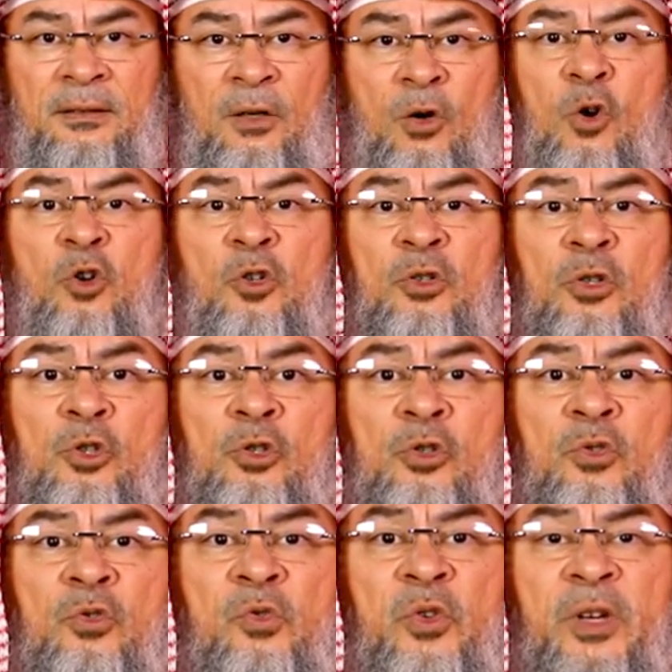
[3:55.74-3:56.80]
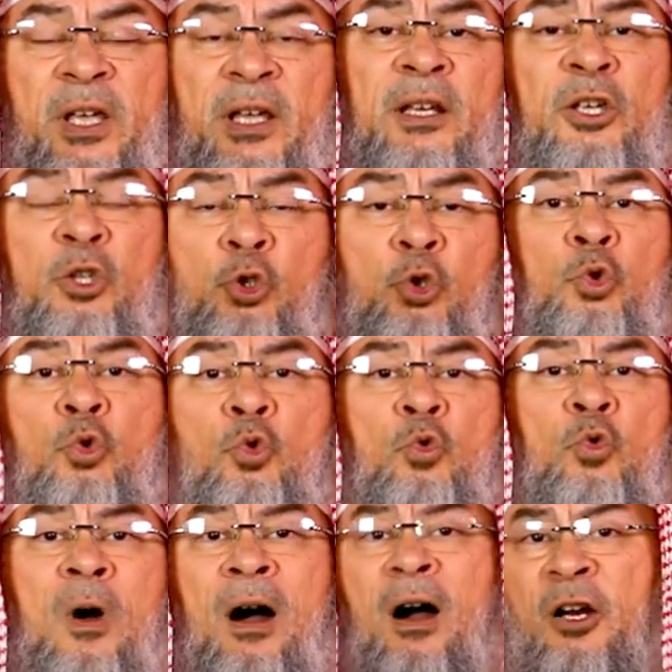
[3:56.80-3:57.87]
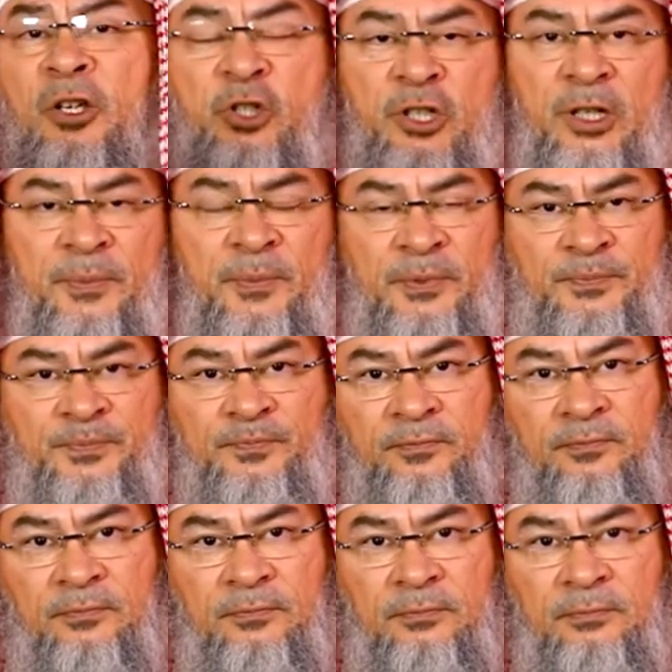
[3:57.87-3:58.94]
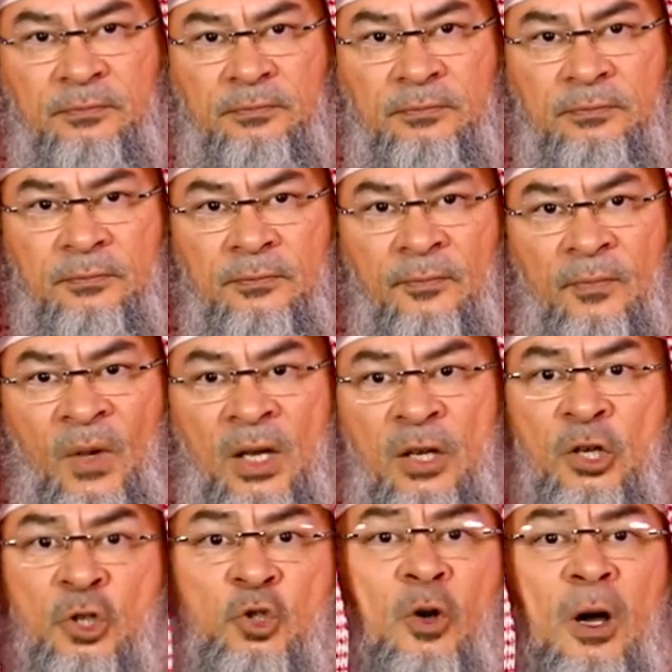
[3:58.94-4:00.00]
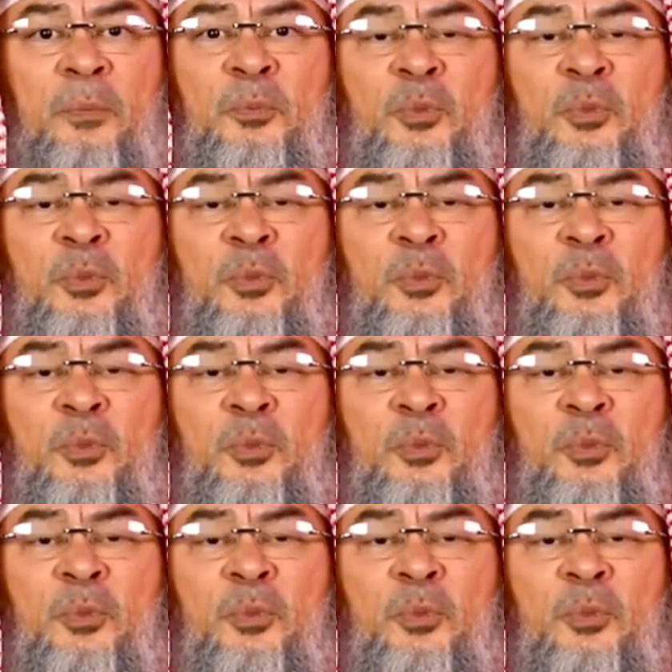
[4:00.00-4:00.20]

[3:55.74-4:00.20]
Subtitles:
or really true hardship. So a